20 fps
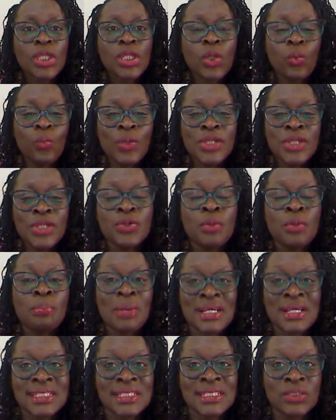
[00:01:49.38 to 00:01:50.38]
with your
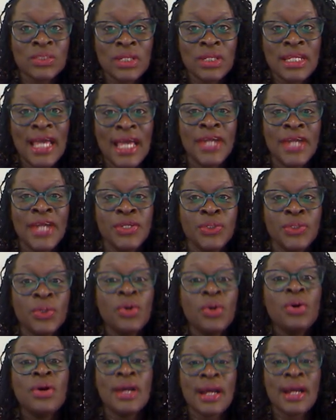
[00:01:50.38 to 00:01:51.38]
personal and
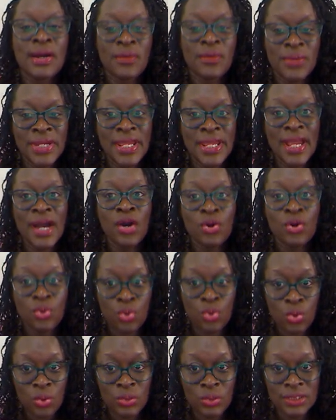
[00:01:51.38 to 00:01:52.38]
your career
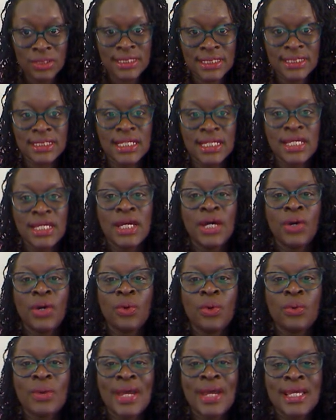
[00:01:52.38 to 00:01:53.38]
goals.
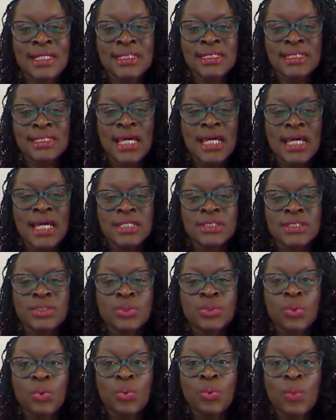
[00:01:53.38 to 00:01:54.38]
All right,
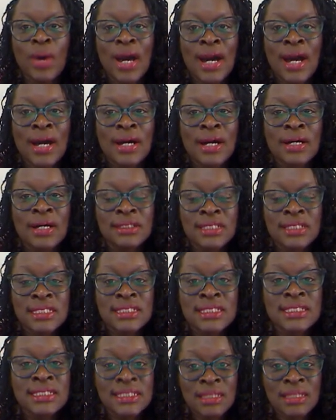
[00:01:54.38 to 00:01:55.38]
so
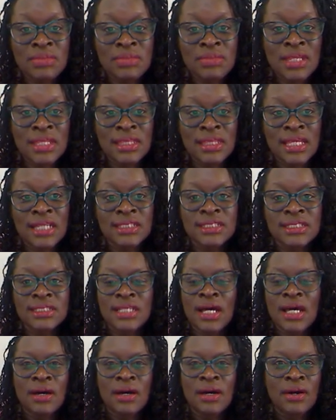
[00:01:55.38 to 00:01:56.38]
this is something that
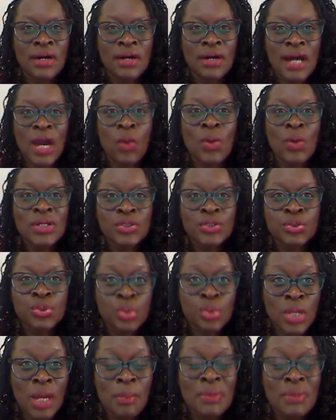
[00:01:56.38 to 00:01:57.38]
I want to
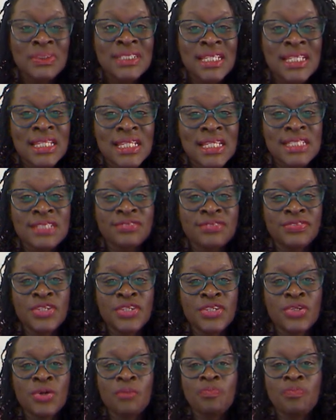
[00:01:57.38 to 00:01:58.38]
talk about in this
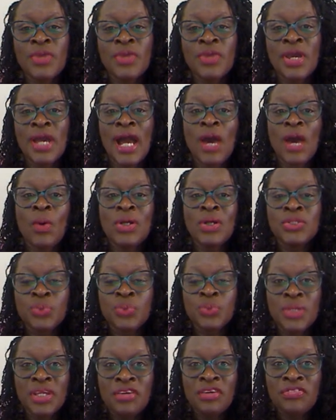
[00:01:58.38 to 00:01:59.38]
video. I want
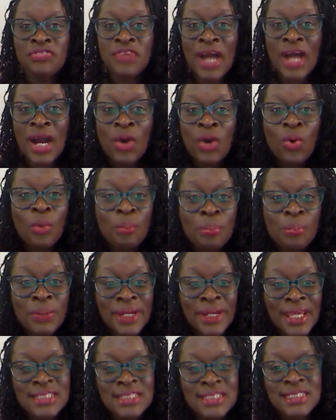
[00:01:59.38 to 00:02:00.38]
to give a
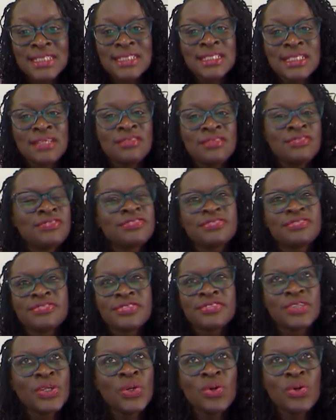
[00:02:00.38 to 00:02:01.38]
comprehensive,
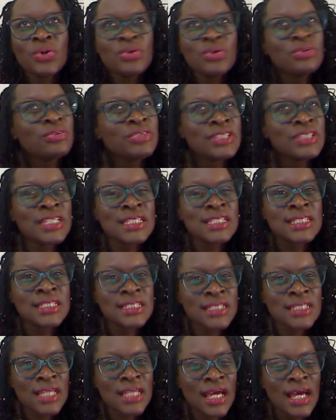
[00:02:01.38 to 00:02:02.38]
just